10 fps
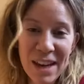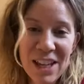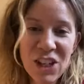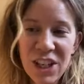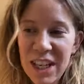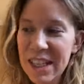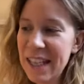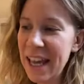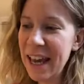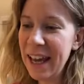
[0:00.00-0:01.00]
It's
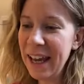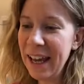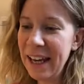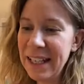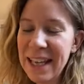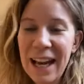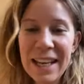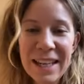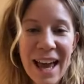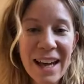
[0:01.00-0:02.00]
an
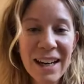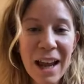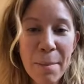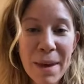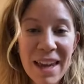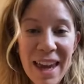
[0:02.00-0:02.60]
Italian hand clapping